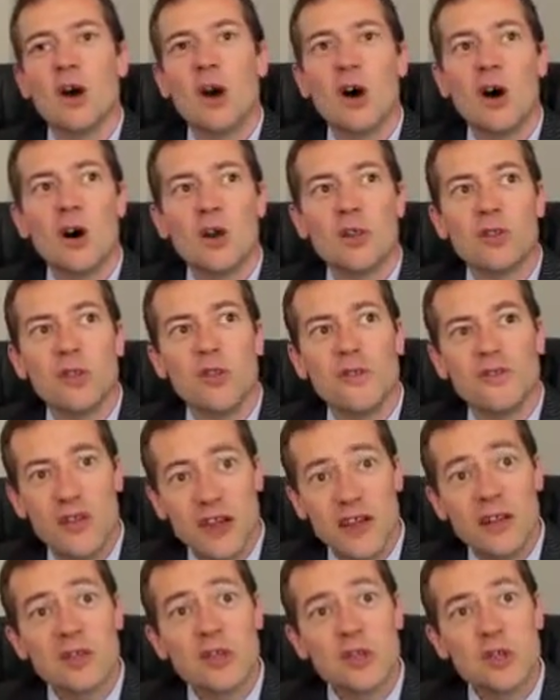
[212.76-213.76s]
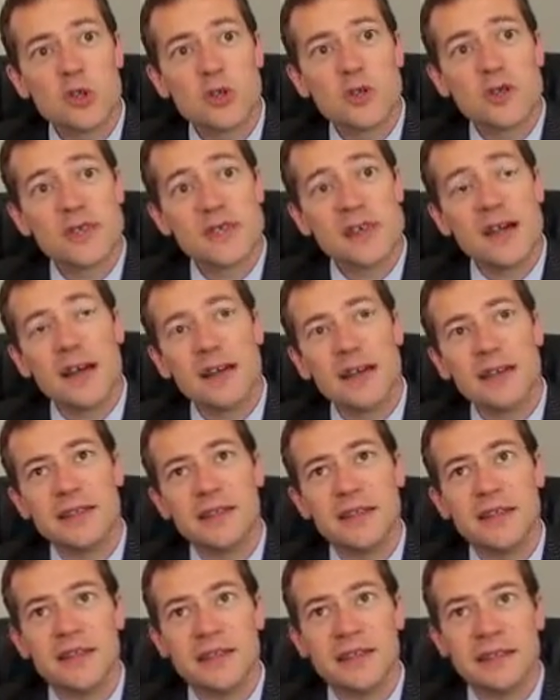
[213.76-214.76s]
On the financial side,
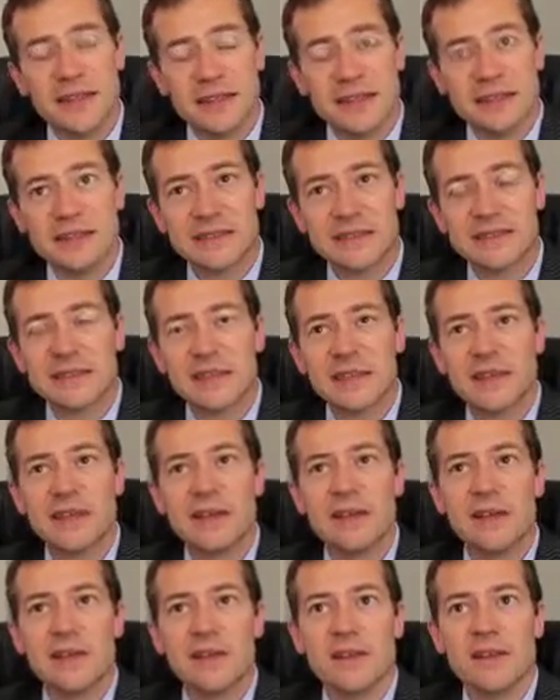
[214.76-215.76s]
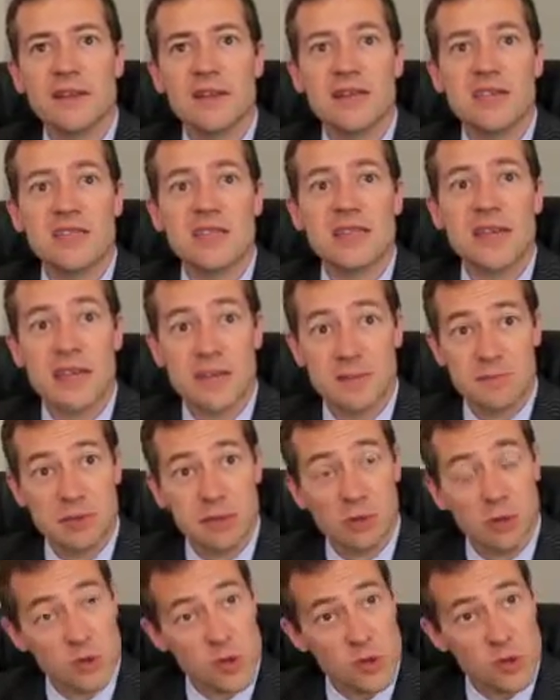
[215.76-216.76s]
yes, this has been
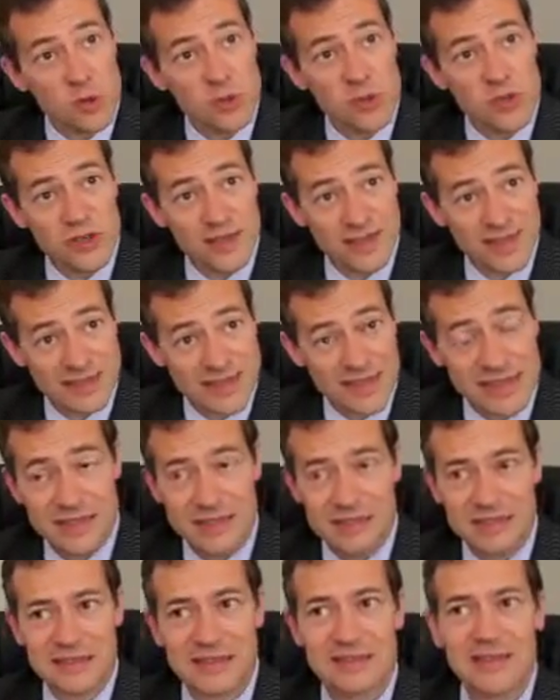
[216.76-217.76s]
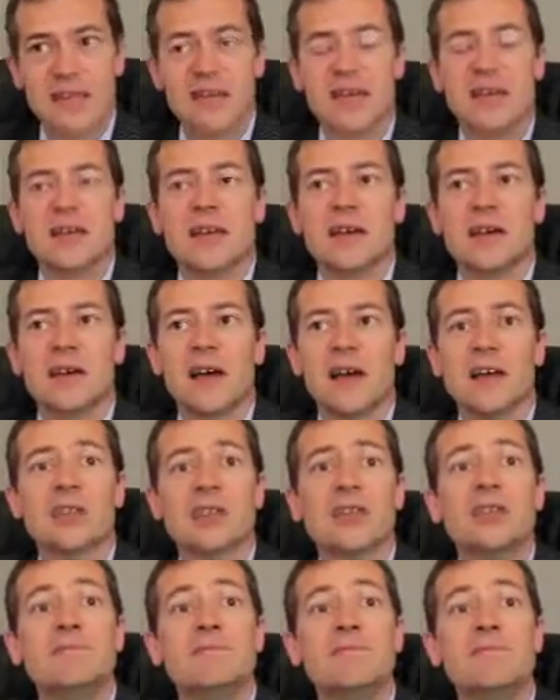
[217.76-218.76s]
also a success,
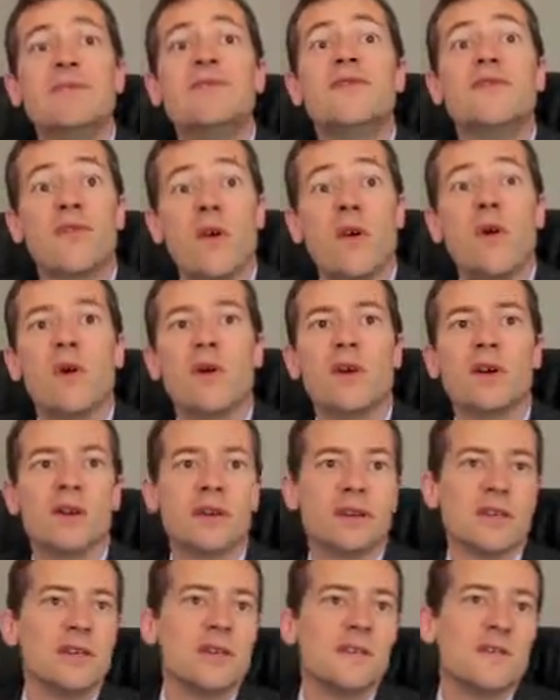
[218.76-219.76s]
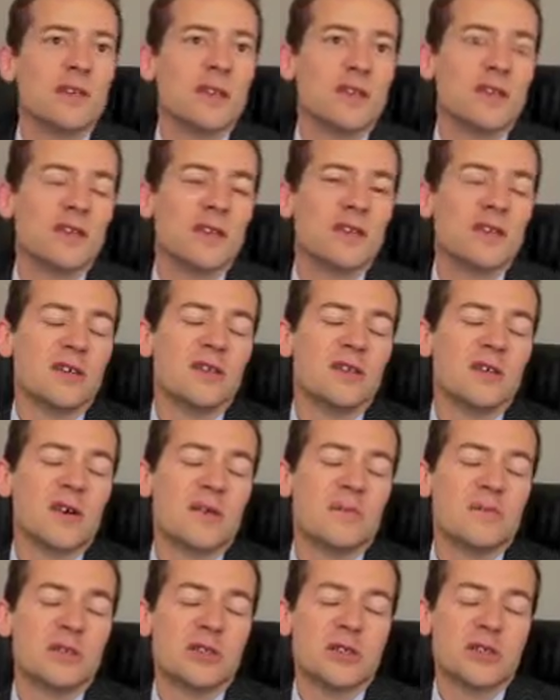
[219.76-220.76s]
actually before even the
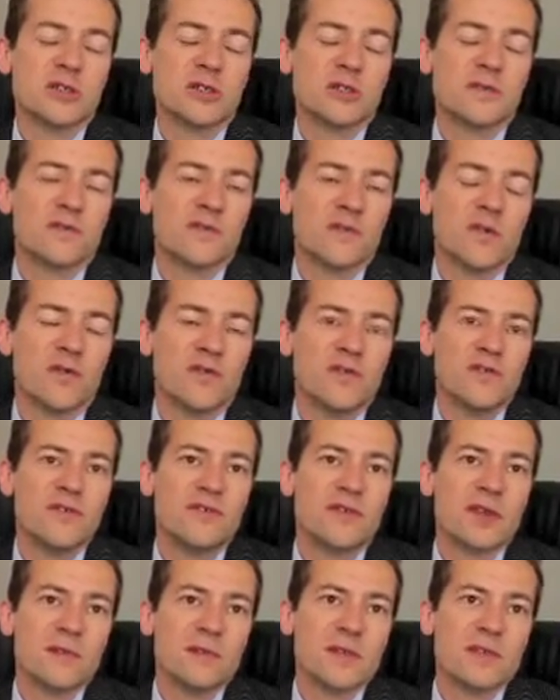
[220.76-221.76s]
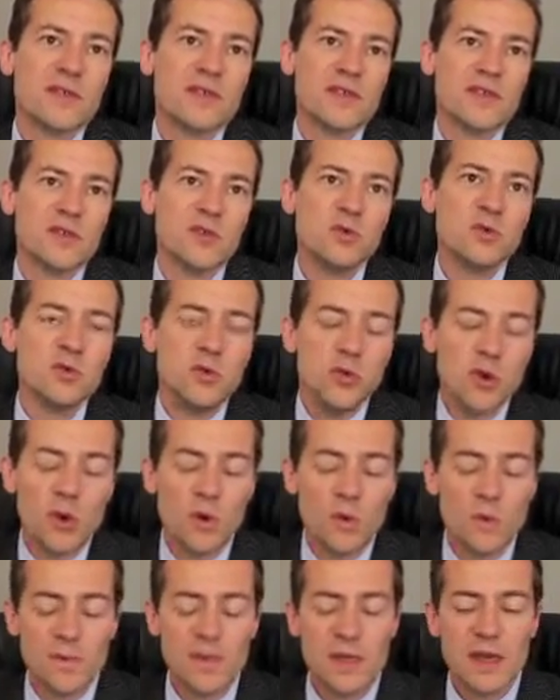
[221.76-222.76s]
competition for FIFA, because as you know,